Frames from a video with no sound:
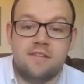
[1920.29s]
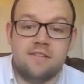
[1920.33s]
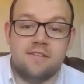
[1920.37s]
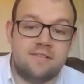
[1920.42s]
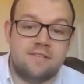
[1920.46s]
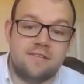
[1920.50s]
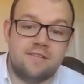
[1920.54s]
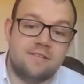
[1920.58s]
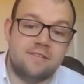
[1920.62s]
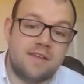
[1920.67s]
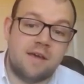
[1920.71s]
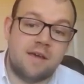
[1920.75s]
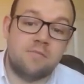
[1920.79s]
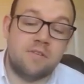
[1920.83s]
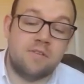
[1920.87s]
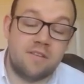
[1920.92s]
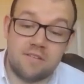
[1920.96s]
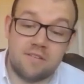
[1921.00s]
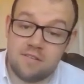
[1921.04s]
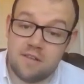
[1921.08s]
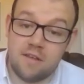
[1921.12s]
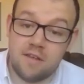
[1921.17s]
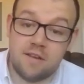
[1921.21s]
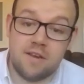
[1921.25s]
is at
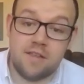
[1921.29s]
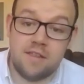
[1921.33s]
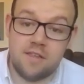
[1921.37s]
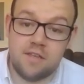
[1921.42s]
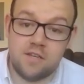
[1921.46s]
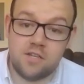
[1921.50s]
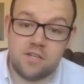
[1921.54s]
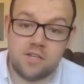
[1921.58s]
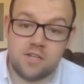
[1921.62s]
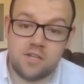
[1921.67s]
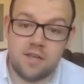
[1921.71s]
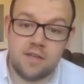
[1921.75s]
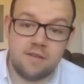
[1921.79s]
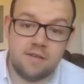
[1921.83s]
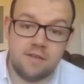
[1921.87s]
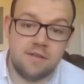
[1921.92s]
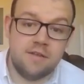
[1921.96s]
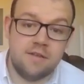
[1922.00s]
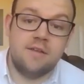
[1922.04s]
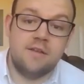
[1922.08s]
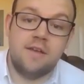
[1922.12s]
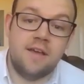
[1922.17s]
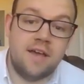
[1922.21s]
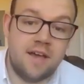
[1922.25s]
certainly this year
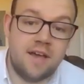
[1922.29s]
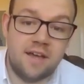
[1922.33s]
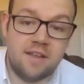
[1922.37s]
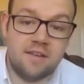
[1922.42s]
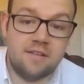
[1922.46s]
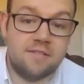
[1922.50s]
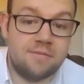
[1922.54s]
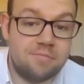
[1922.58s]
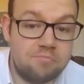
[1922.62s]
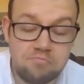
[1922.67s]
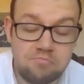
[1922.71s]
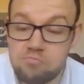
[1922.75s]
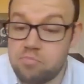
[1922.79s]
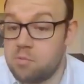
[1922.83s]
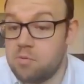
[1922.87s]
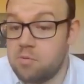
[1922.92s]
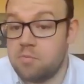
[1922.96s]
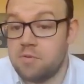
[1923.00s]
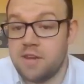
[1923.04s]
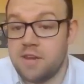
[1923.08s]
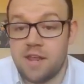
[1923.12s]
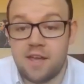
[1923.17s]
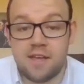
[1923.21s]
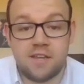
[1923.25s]
and
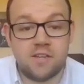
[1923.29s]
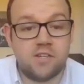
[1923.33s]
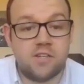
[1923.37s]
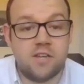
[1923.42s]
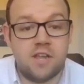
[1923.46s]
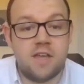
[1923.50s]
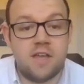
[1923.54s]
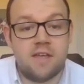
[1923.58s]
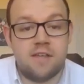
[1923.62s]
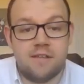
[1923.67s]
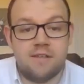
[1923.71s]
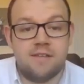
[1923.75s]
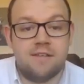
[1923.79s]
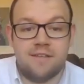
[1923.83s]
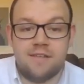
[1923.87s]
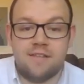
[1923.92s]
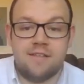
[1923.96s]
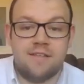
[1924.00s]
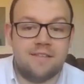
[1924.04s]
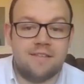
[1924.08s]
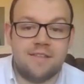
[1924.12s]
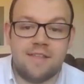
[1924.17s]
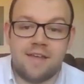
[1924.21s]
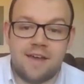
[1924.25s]
probably next year,
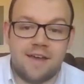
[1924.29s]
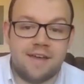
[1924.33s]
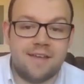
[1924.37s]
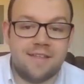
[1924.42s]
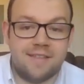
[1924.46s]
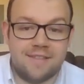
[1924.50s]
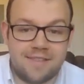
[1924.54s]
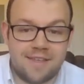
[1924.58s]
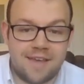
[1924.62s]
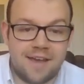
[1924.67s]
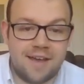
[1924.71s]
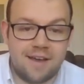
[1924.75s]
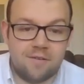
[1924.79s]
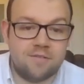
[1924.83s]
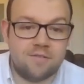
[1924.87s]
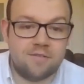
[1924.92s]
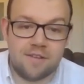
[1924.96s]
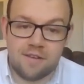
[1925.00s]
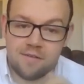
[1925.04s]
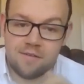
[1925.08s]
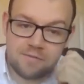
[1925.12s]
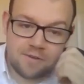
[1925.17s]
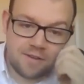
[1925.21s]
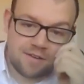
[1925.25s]
that
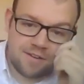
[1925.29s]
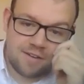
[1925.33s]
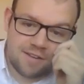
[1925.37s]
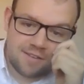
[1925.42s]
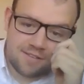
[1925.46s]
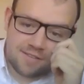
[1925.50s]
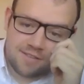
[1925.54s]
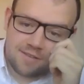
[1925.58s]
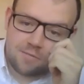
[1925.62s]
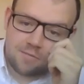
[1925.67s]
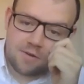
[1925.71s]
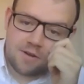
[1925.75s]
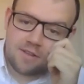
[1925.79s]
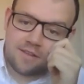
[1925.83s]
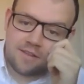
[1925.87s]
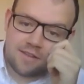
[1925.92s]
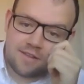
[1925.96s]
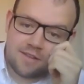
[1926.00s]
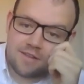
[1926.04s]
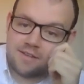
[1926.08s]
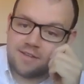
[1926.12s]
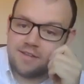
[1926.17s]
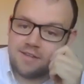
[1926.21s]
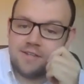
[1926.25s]
outturn figure is the one
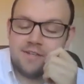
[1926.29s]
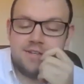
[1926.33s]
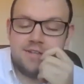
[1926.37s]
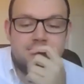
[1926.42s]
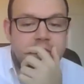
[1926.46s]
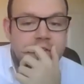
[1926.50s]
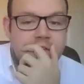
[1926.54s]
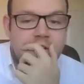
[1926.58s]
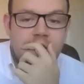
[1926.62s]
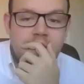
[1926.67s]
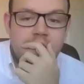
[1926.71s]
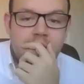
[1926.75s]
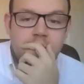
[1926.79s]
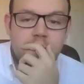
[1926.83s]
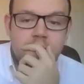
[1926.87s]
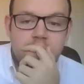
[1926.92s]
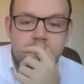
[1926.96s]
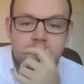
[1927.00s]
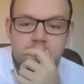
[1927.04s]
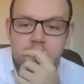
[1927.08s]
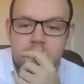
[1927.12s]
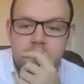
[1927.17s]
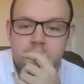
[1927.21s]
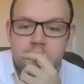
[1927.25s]
that
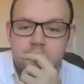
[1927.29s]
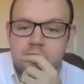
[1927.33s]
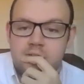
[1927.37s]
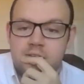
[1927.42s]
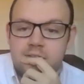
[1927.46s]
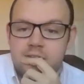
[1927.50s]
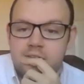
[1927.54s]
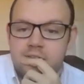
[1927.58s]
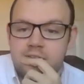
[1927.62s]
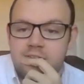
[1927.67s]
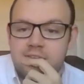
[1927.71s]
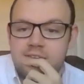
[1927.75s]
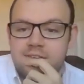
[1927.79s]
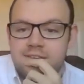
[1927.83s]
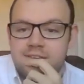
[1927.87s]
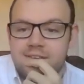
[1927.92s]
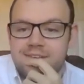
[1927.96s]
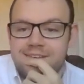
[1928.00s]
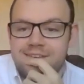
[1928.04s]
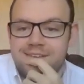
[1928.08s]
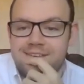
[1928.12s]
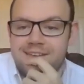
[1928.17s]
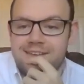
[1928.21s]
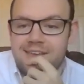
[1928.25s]
is
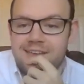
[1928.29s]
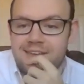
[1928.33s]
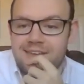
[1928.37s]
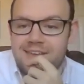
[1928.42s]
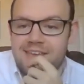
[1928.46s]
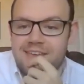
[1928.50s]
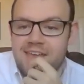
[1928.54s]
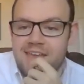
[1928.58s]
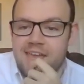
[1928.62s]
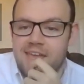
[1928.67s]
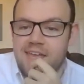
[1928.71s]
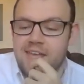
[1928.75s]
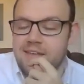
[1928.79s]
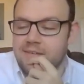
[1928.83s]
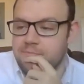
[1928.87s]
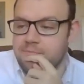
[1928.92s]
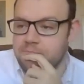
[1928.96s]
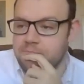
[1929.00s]
king.